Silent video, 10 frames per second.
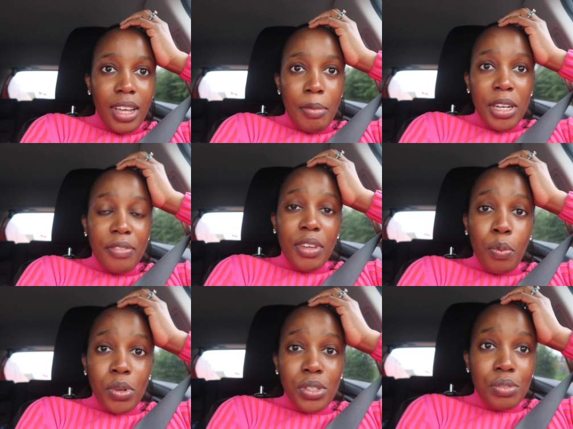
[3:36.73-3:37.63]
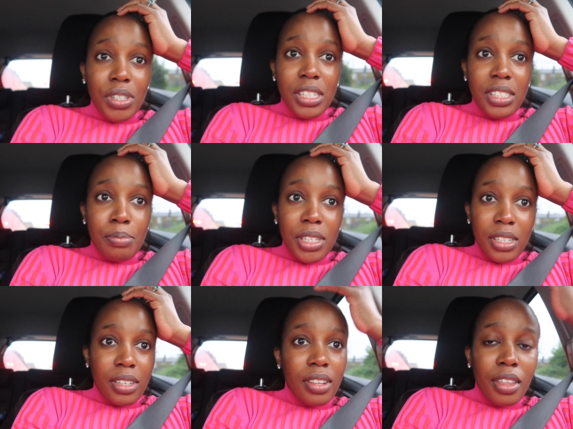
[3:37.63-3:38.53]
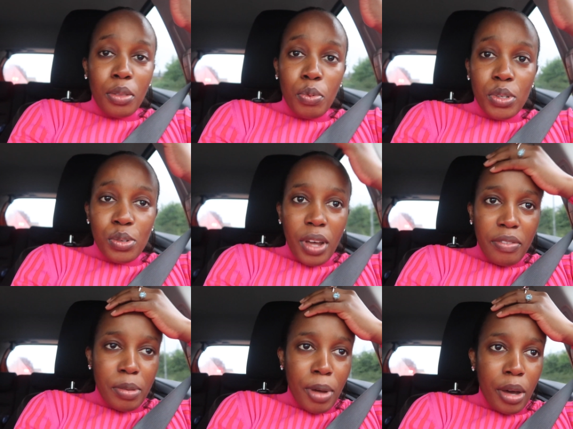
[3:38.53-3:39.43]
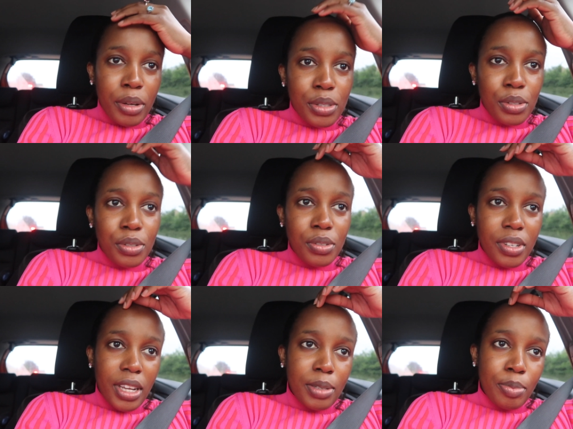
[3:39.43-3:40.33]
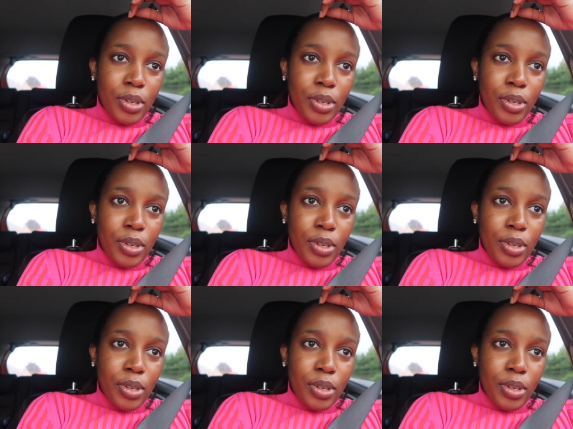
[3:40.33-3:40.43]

I mean, if they want to release me, they're the ones who have the power to do that.